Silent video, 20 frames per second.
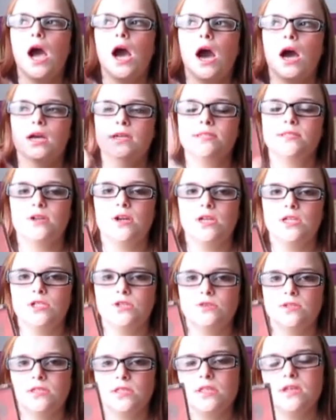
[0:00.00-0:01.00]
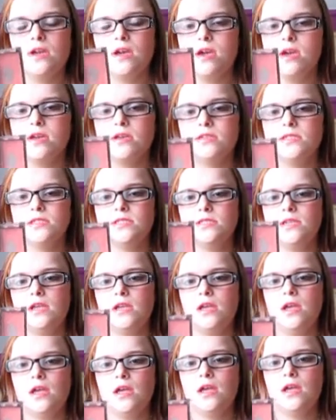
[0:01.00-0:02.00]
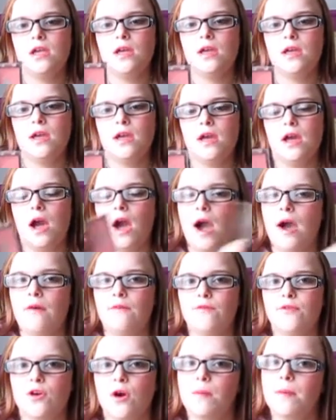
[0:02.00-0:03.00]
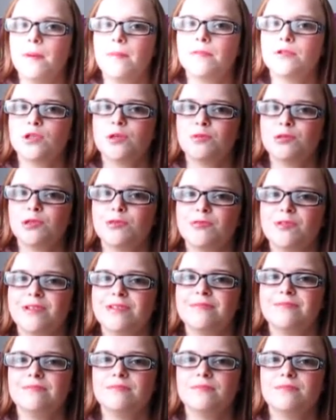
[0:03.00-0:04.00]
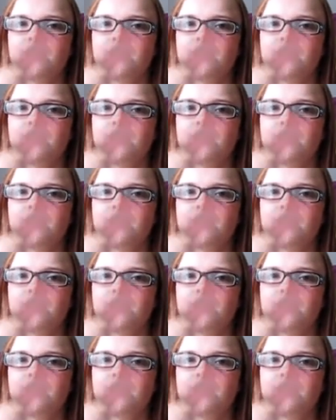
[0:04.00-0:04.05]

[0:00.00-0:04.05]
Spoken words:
I started using this and forgot about my Topshop one.